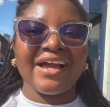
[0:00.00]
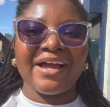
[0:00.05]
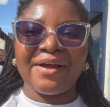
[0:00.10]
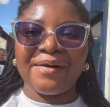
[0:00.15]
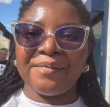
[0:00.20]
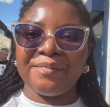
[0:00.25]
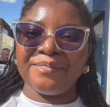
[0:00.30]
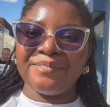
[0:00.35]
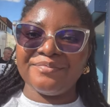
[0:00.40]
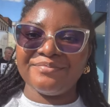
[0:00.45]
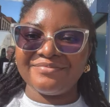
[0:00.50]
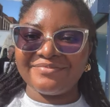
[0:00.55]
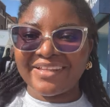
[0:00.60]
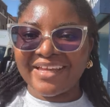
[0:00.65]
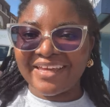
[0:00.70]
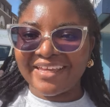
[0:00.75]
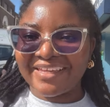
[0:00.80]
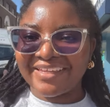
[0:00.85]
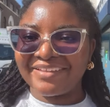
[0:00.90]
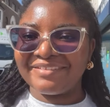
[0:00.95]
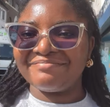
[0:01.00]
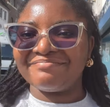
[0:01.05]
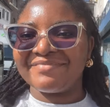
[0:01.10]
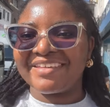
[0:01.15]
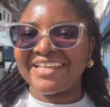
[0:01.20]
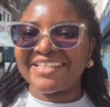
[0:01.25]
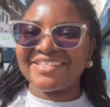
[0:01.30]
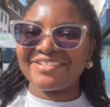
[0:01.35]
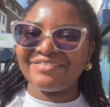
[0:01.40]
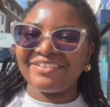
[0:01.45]
I'm um, like
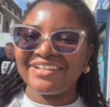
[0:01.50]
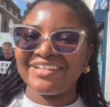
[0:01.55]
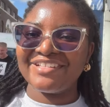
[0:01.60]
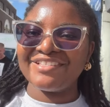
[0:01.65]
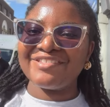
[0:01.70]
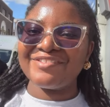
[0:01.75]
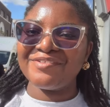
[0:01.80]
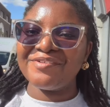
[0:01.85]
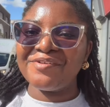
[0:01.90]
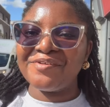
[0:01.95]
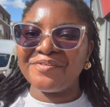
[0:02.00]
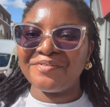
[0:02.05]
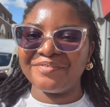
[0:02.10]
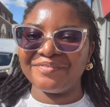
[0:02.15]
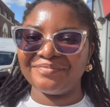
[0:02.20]
getting ready to go